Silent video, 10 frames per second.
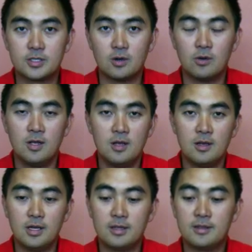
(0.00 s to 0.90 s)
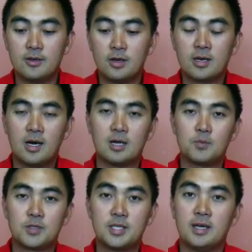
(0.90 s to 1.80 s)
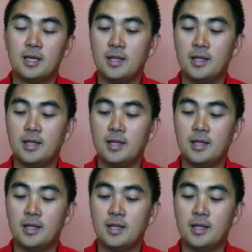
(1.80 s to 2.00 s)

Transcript: So they're not 100%,